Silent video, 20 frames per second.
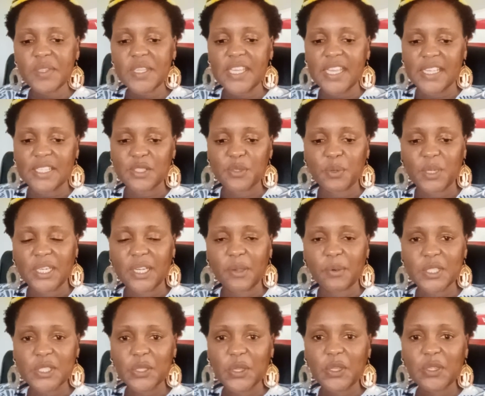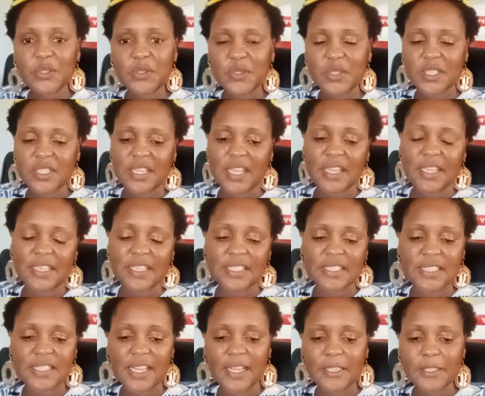yes what I was going to say
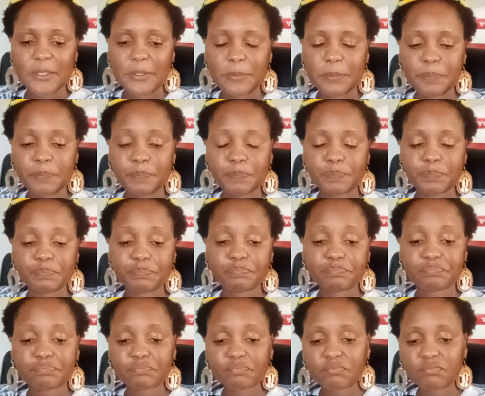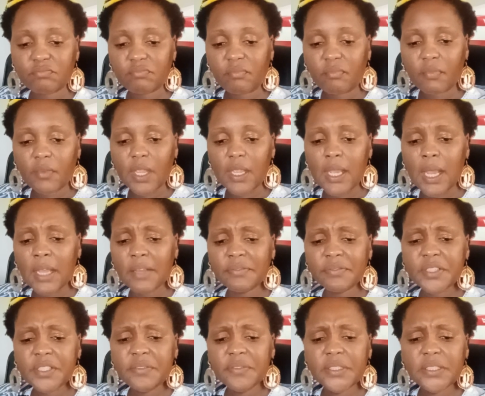is that
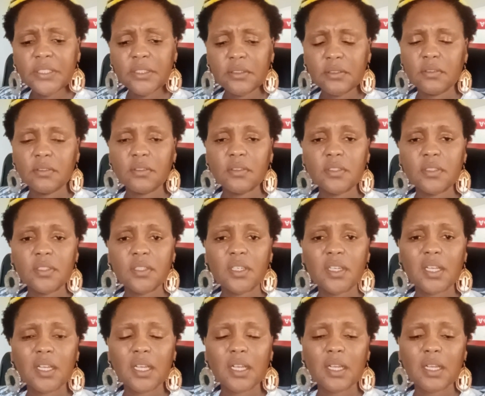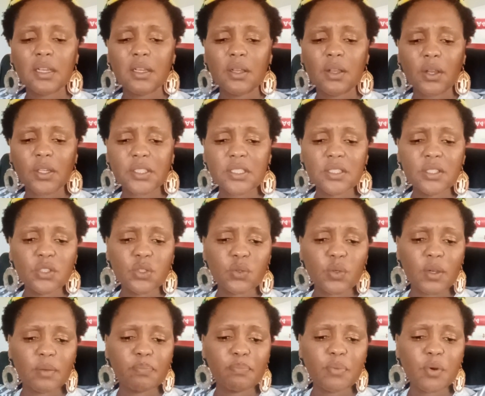I've even gotten
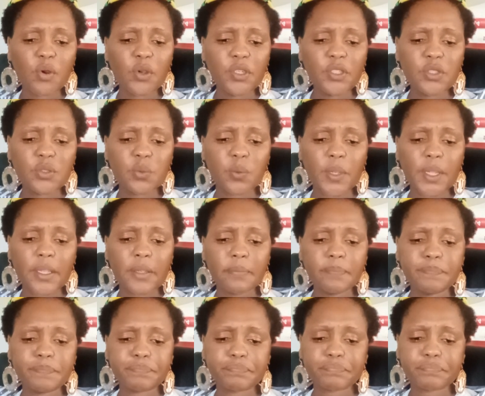to a point where